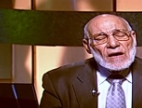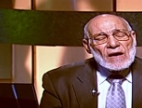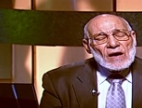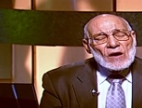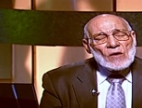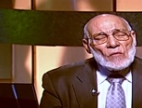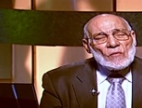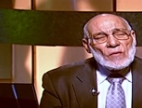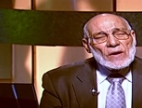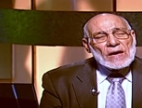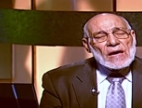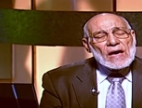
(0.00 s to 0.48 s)

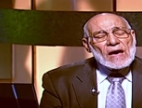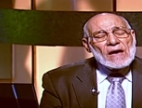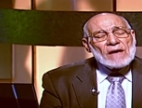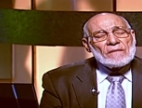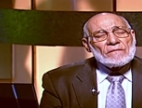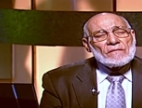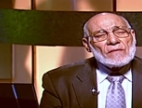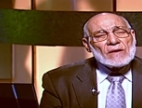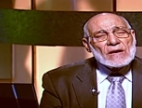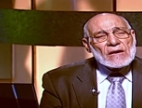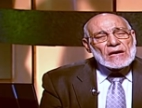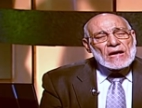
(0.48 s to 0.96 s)
we have
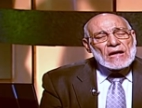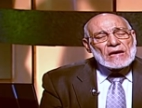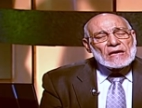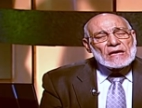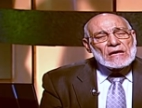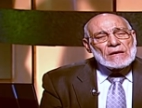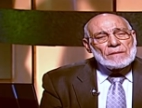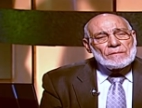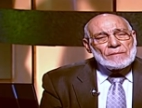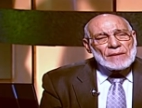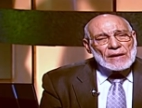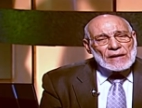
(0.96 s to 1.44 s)

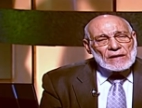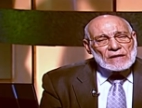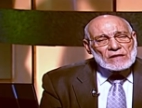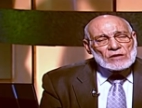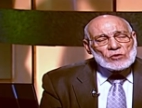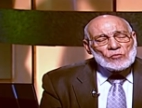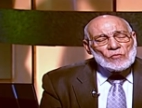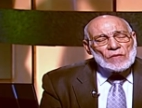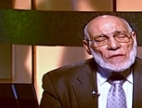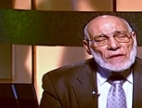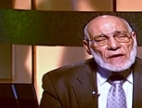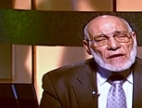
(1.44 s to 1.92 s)
really built
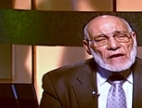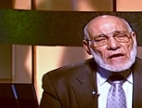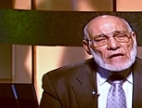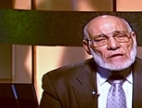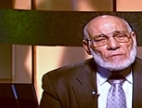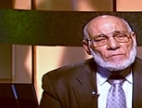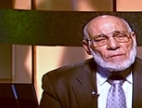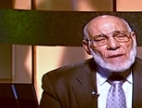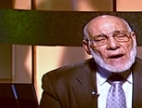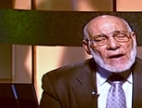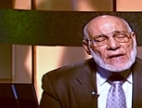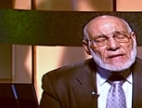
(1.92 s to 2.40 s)
with
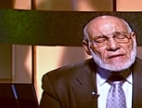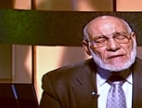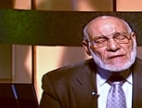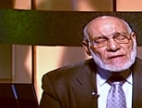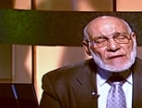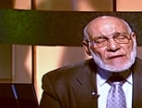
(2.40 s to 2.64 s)
great might,